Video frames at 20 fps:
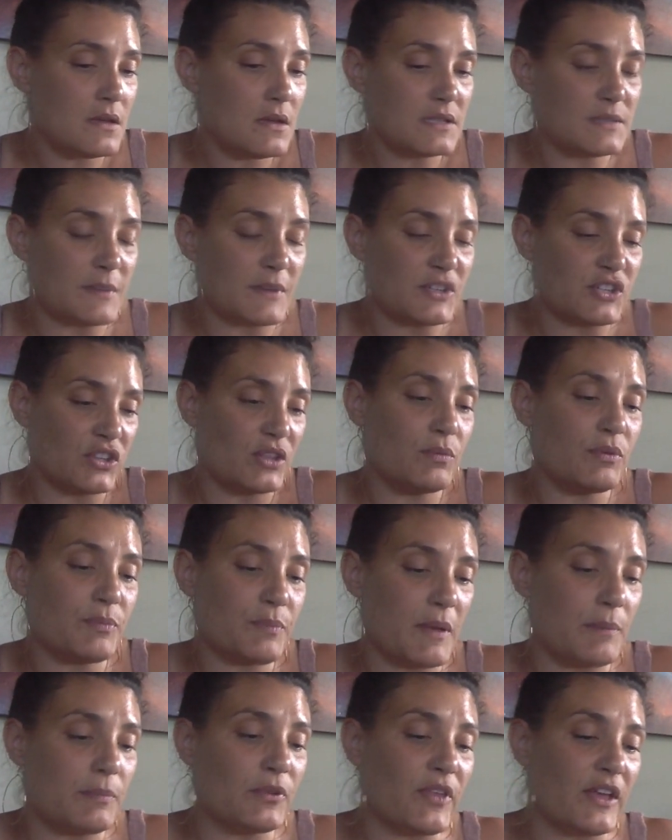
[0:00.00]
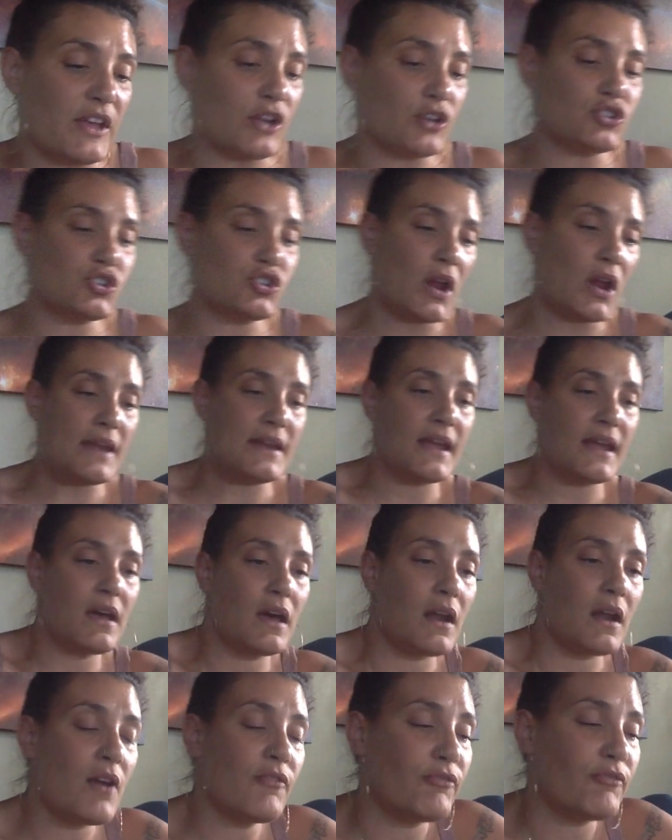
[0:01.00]
Especially with people that you're trying to
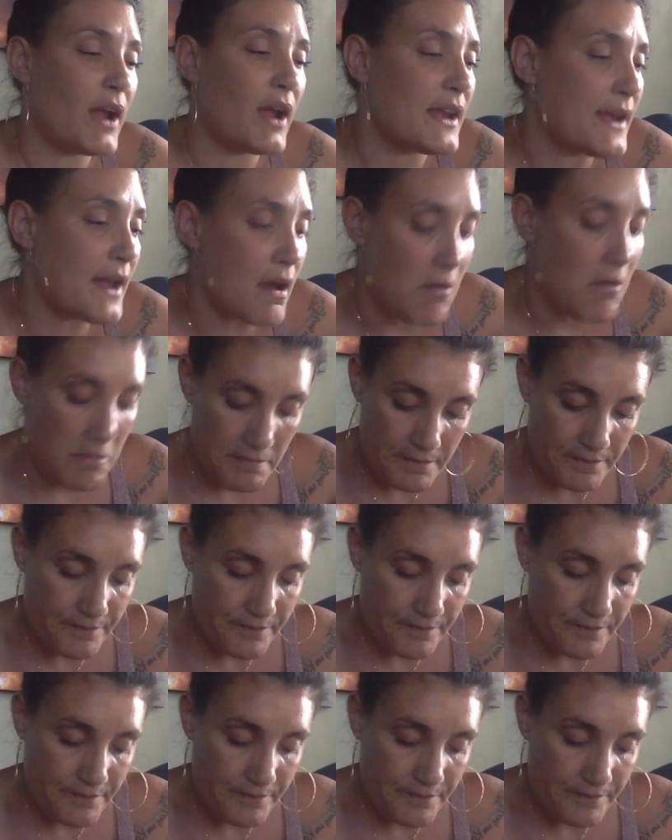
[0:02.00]
cut off right now.